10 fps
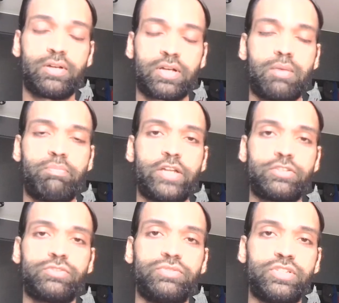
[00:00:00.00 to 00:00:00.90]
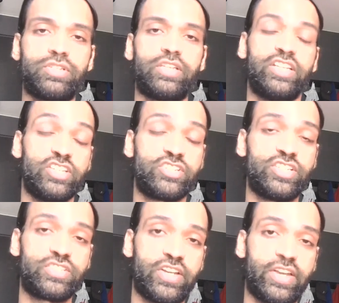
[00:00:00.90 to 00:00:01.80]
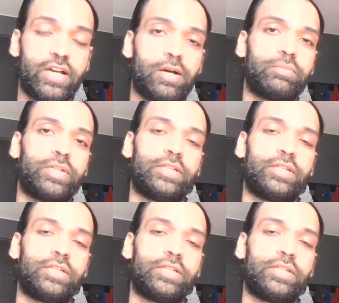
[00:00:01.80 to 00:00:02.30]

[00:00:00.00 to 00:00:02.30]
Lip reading: compared to the English East India Company.